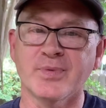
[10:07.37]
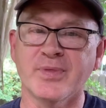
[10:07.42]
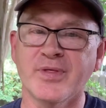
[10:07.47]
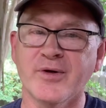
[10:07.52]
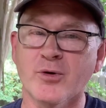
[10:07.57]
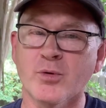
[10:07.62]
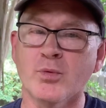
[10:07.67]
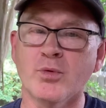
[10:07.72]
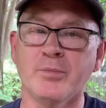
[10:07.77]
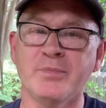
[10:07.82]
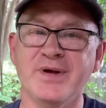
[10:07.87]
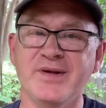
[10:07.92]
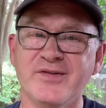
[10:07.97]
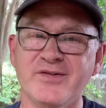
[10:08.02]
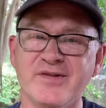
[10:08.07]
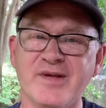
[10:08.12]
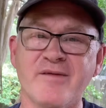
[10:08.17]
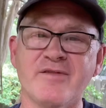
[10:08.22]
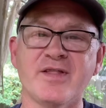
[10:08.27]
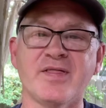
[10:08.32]
there will be
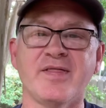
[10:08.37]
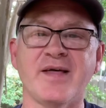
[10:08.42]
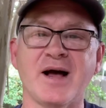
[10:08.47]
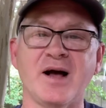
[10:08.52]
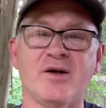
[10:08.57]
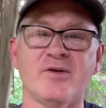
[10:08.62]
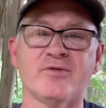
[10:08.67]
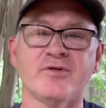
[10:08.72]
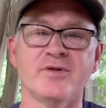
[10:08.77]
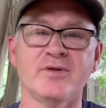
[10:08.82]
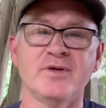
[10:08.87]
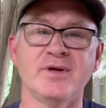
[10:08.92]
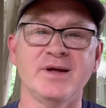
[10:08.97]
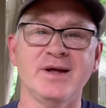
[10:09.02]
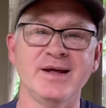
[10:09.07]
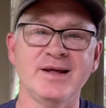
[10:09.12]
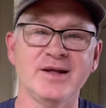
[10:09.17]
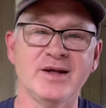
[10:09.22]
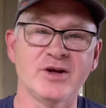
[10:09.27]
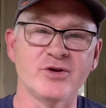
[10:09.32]
7,000
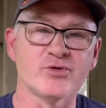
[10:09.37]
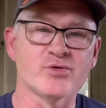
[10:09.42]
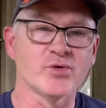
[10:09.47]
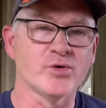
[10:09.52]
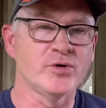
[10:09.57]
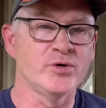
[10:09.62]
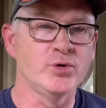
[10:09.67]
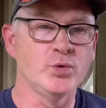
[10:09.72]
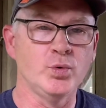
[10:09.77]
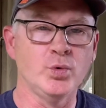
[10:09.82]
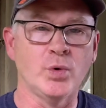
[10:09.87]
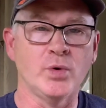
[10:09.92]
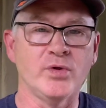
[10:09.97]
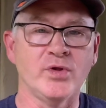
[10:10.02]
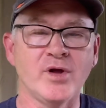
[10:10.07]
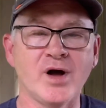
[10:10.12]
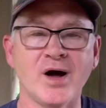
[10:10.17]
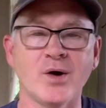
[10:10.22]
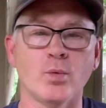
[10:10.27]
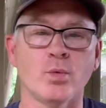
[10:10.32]
in Israel who will
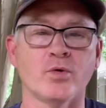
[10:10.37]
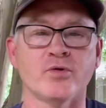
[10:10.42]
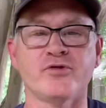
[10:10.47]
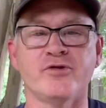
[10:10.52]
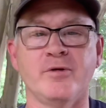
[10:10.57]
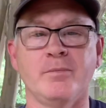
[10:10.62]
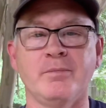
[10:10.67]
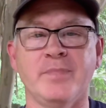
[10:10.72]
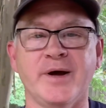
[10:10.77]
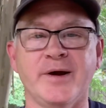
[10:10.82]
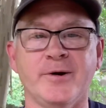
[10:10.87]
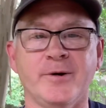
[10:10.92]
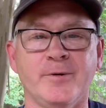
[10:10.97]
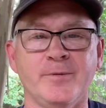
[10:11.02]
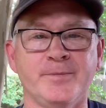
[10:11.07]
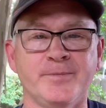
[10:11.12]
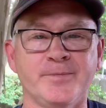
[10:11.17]
not worship Baal.